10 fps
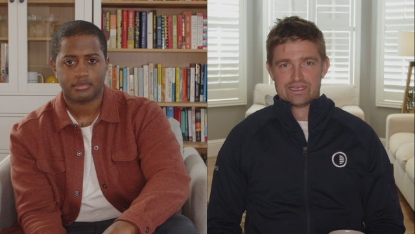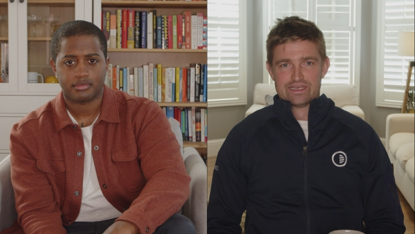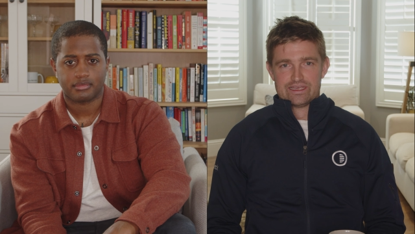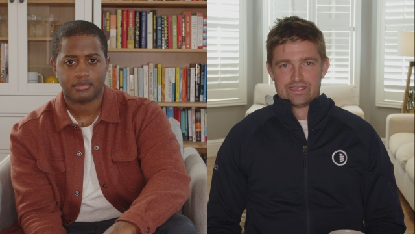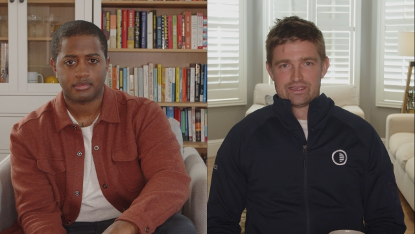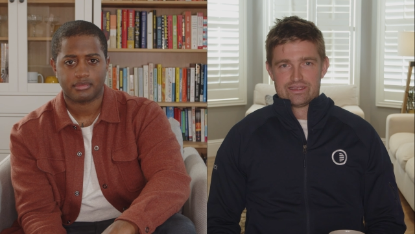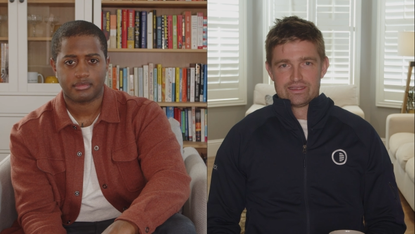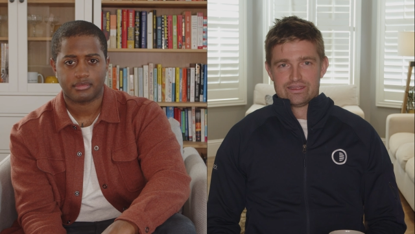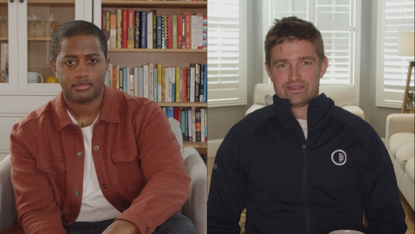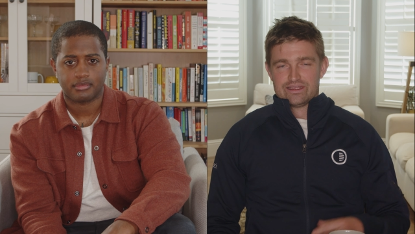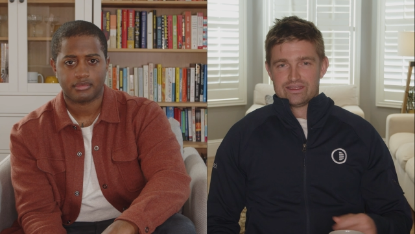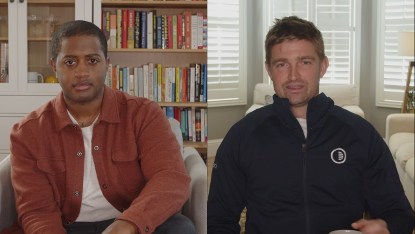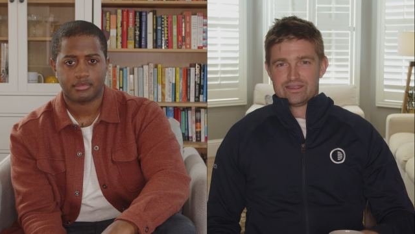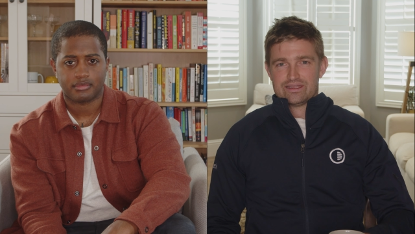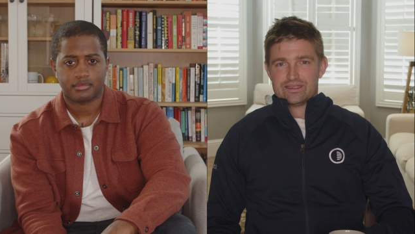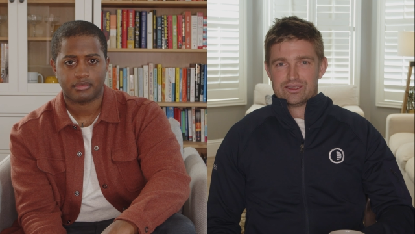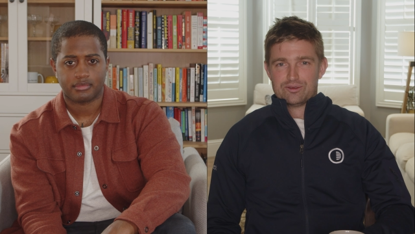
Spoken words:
(silence)